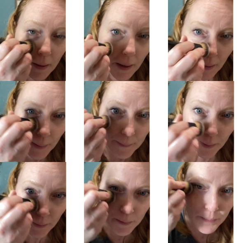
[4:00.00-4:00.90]

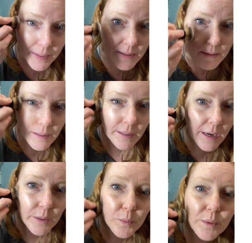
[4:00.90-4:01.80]
Otherwise,
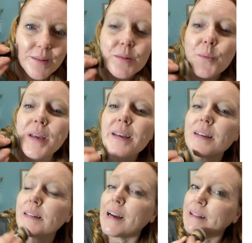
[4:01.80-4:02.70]
kind of once a week is
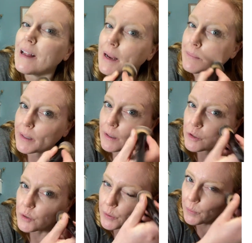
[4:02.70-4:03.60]
guideline, but I'll
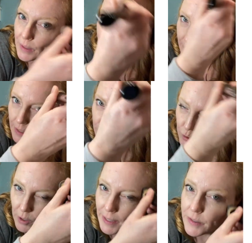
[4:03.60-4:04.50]
show you what I
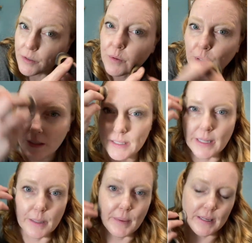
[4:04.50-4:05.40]
try to do on a
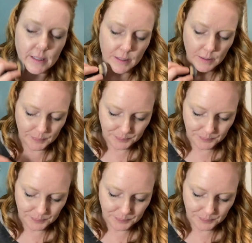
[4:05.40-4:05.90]
daily basis.